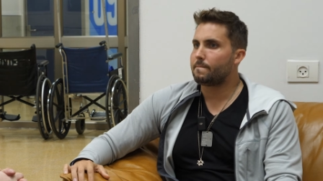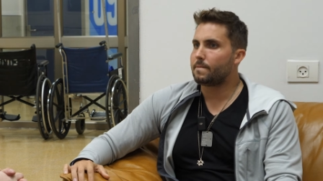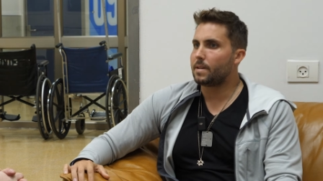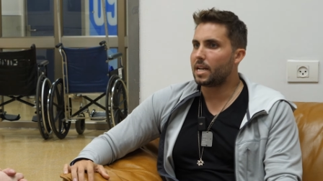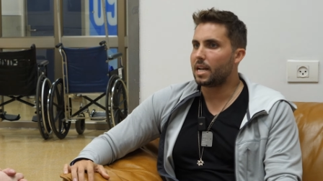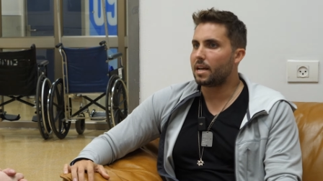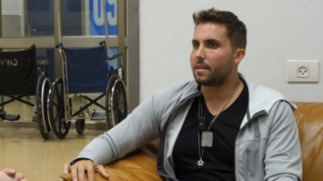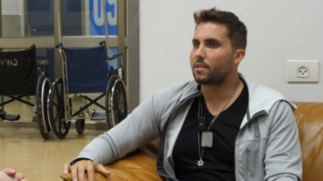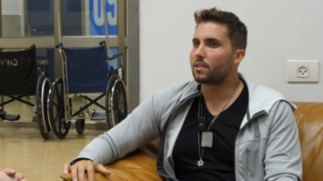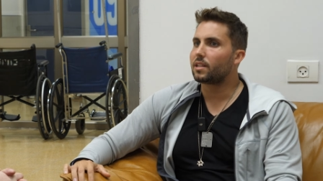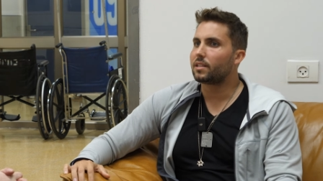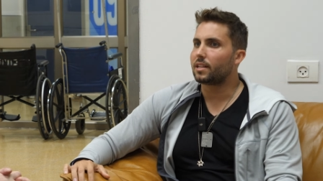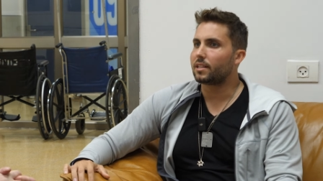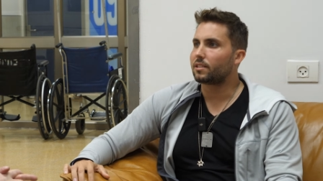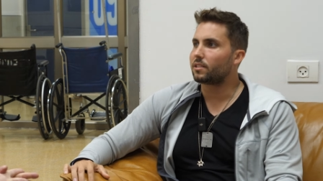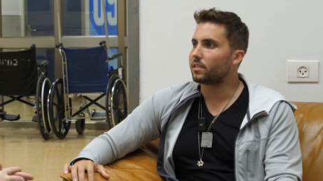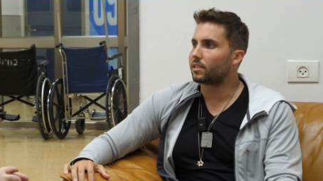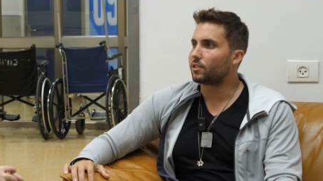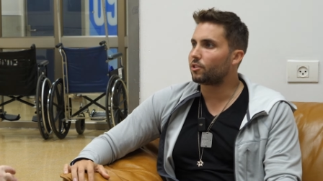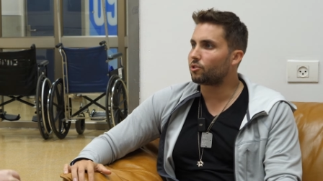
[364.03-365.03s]
And I think that
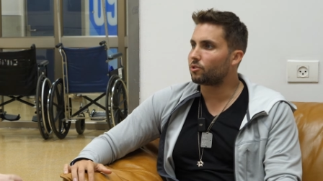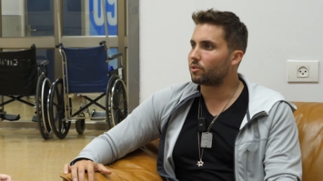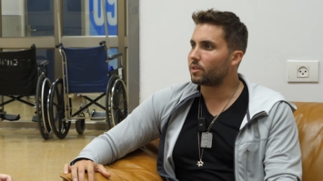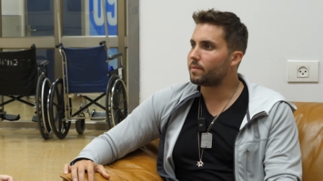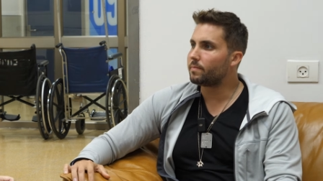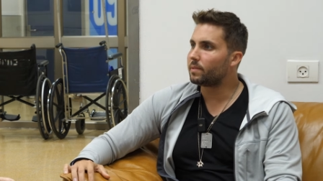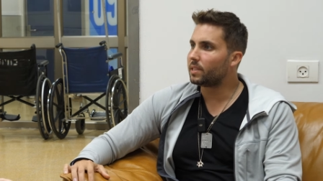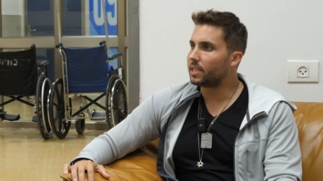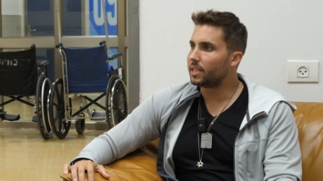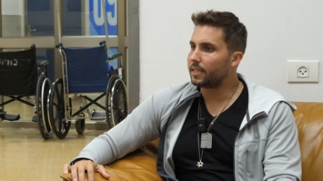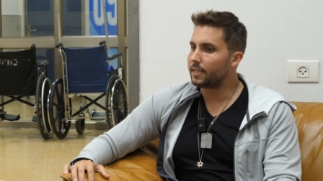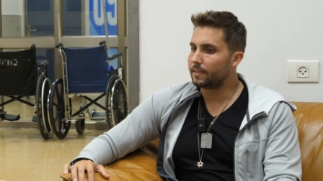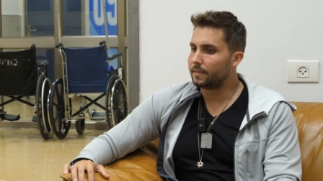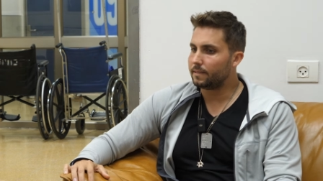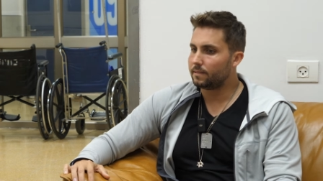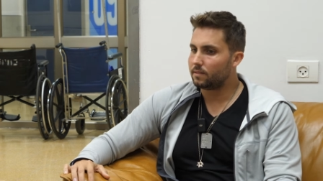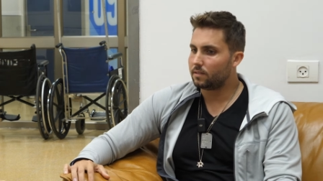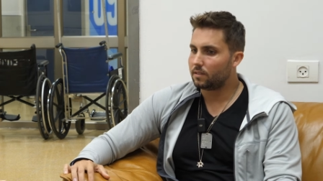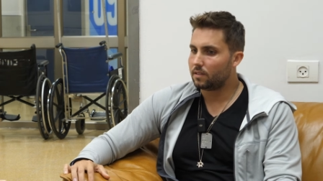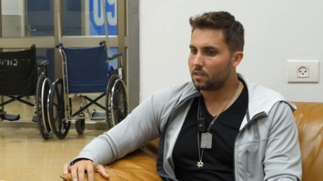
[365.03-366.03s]
that's extremely
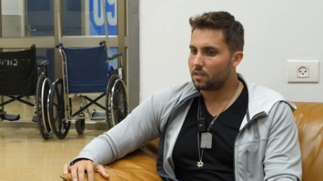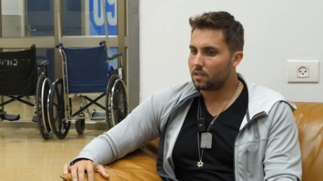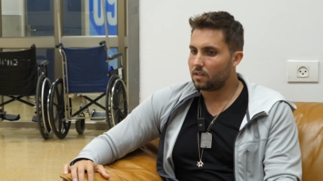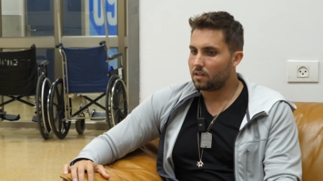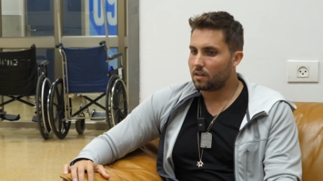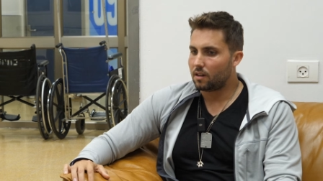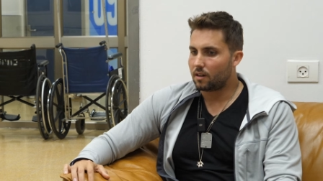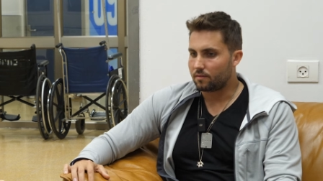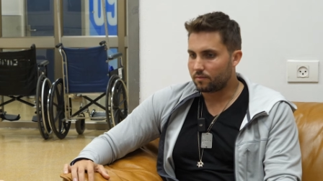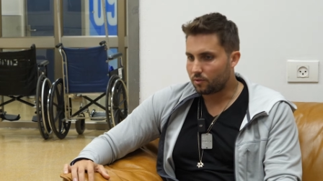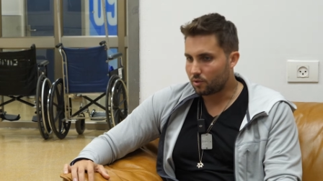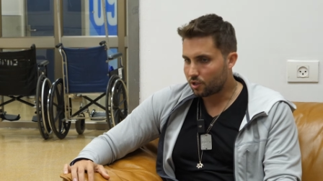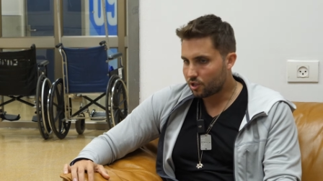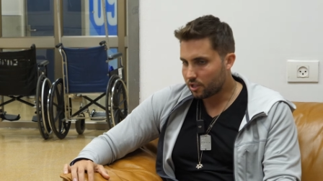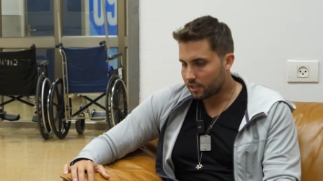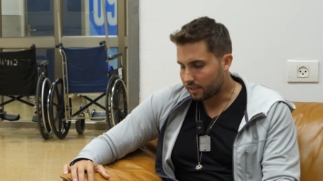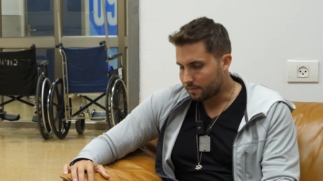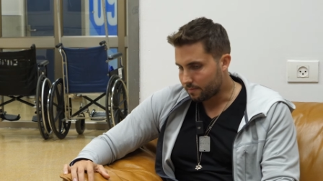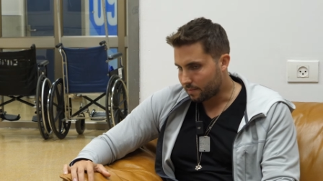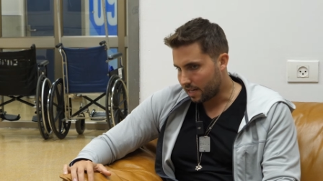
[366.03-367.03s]

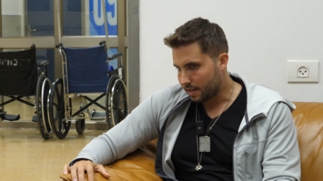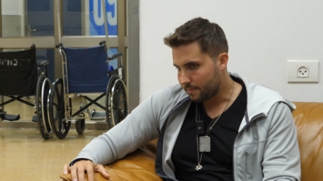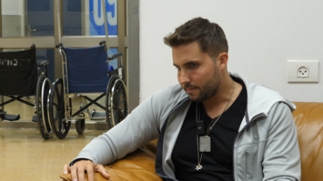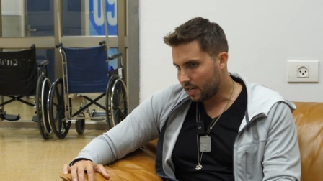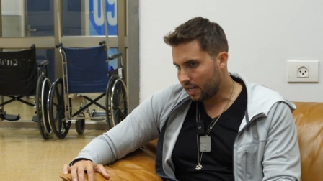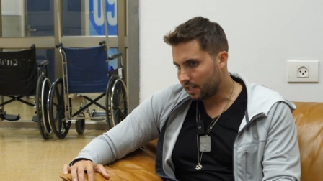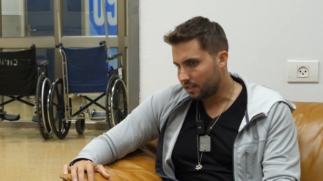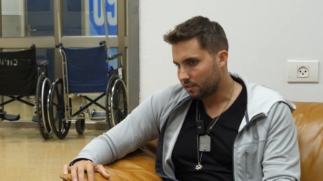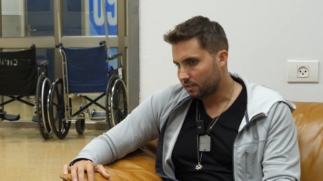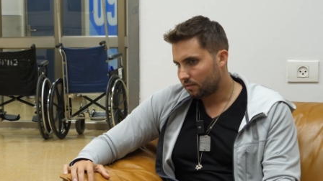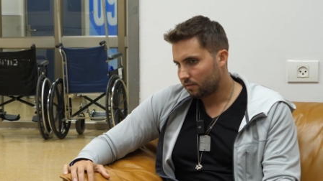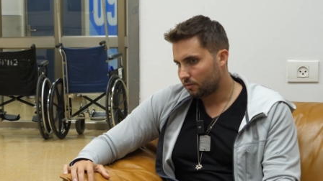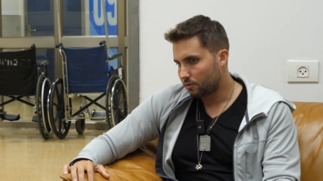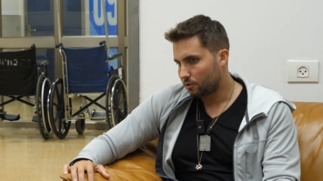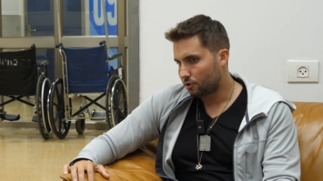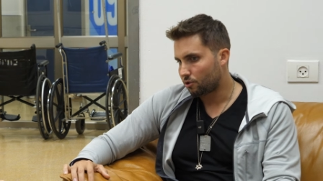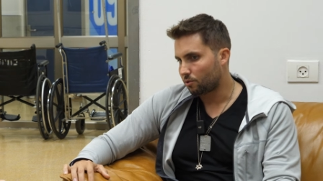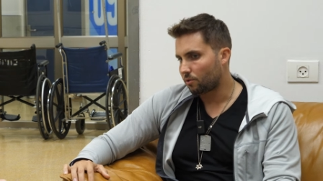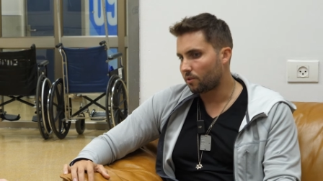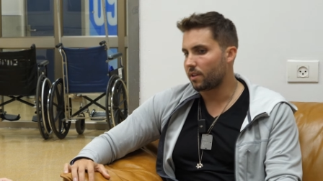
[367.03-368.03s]
unfortunate, but I'm not
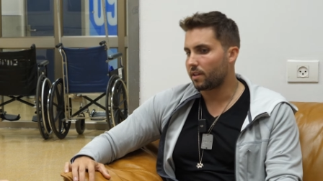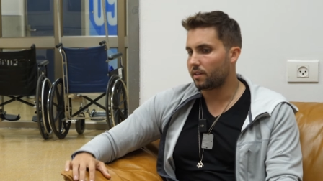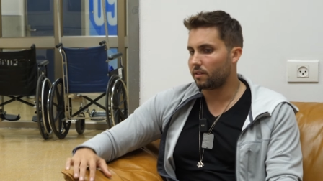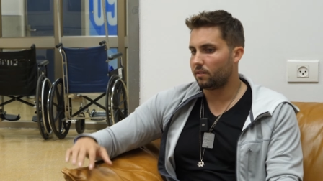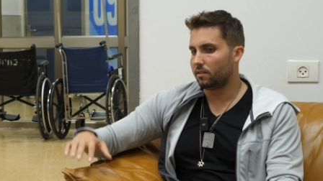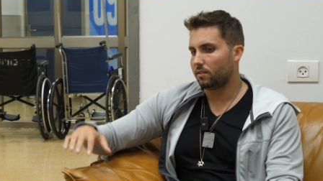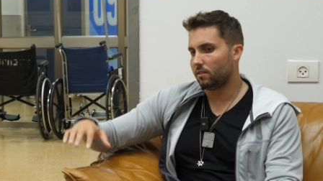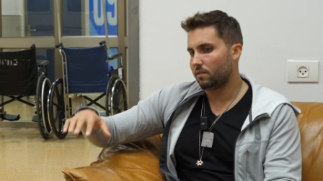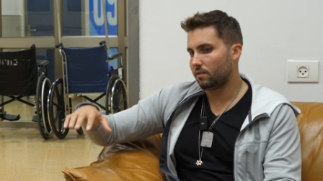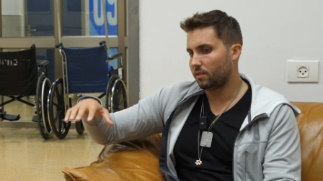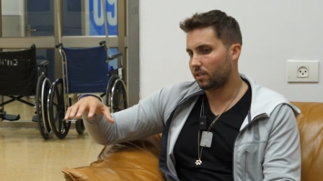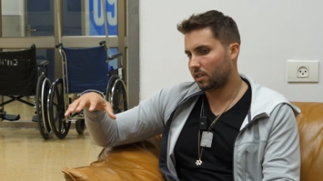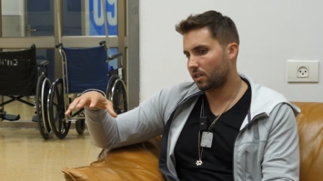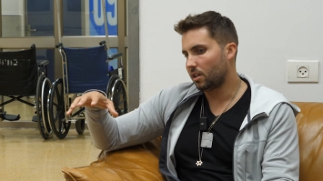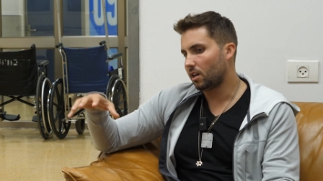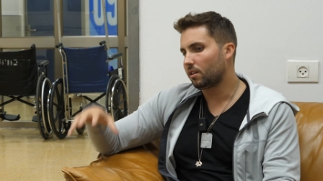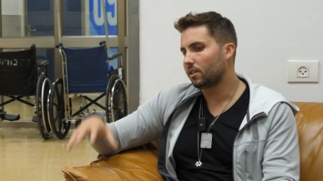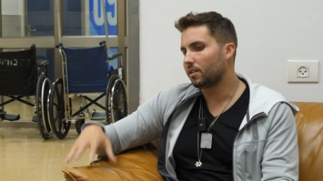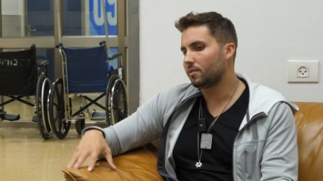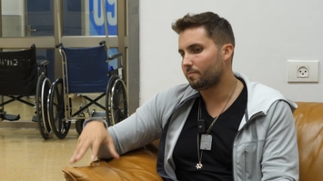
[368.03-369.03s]
sure that the
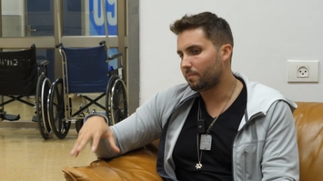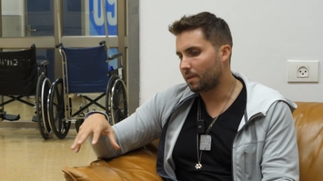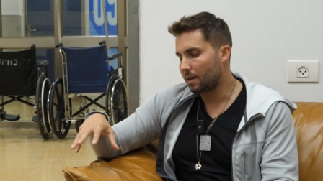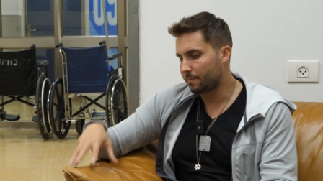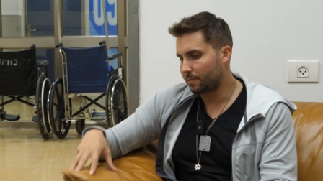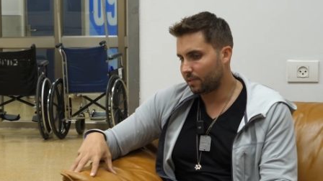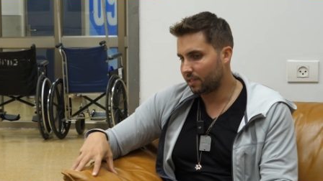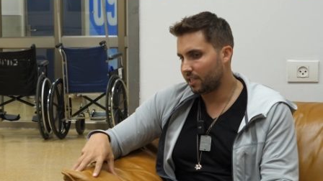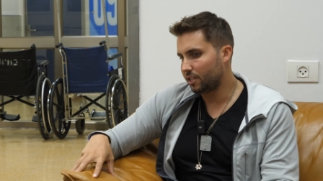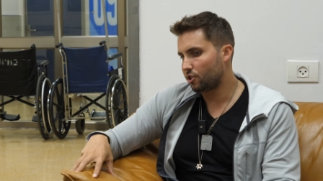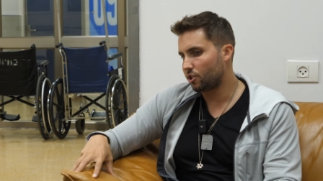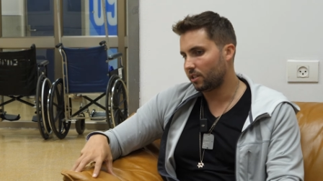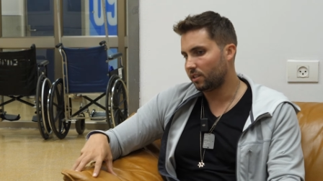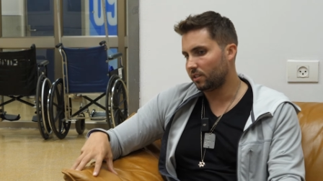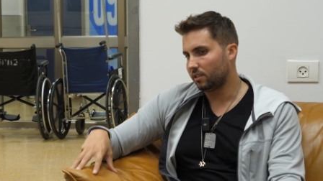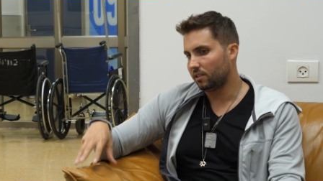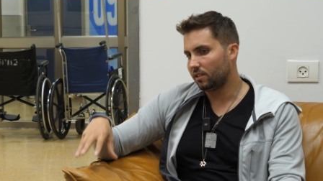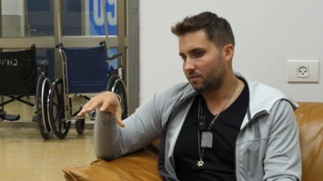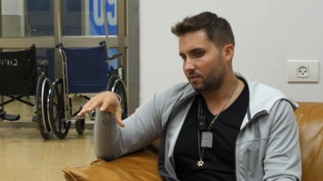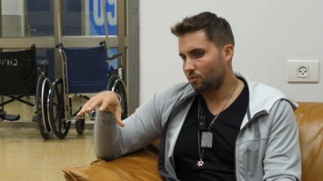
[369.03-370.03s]
current
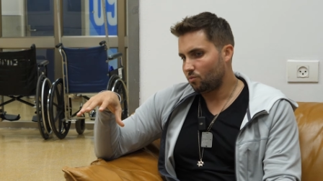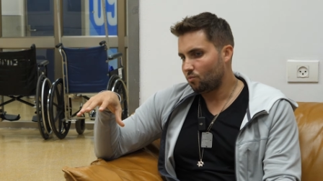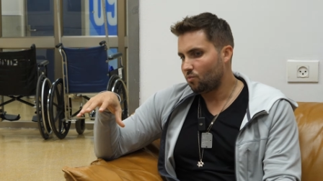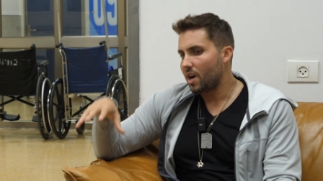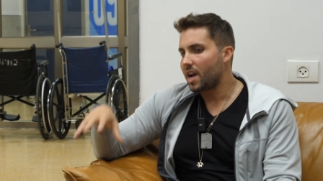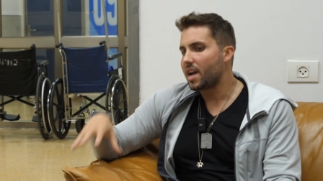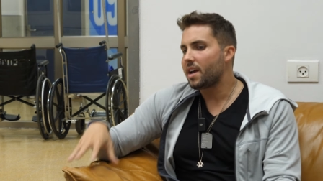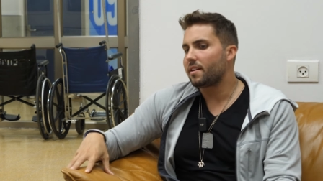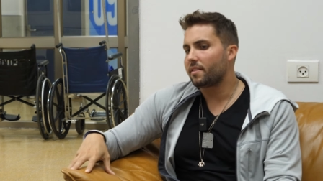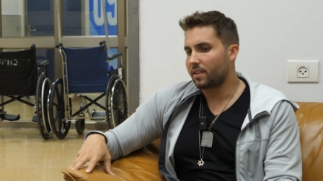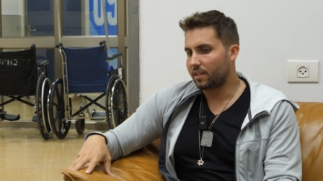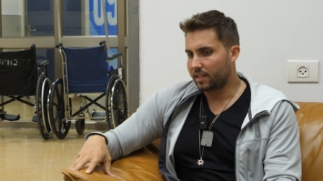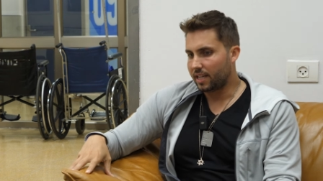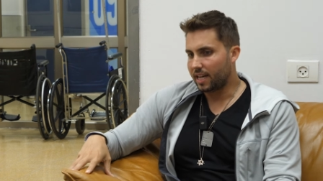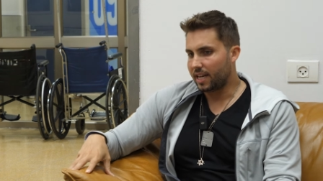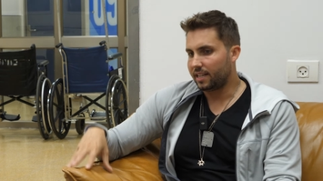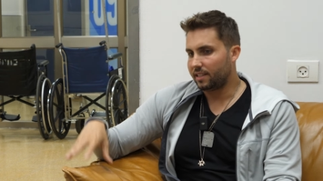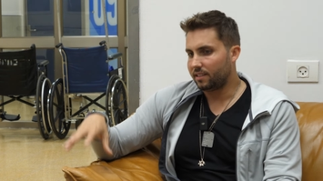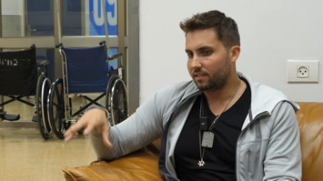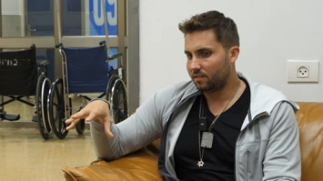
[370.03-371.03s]
population, the way that
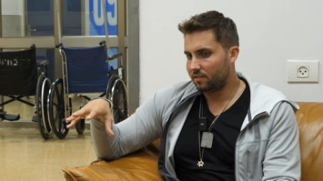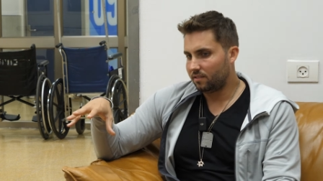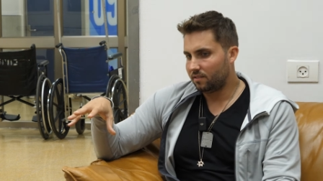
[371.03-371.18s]
that